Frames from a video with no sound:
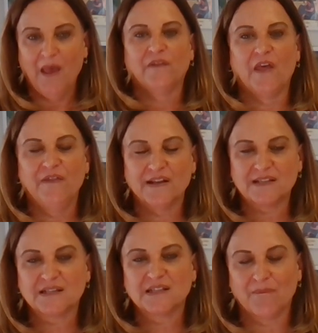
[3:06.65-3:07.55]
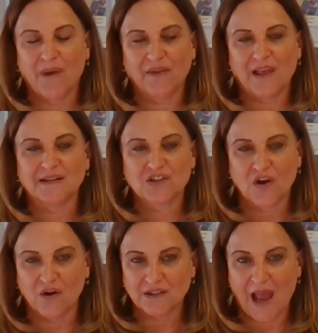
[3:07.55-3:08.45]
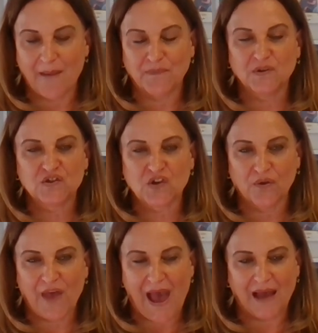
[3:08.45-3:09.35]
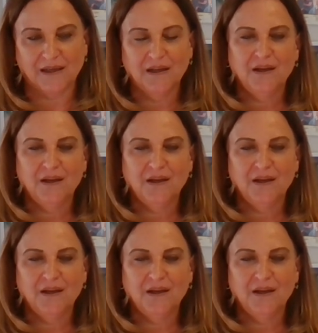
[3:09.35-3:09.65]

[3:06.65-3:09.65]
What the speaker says: then this is the month that's going to happen so that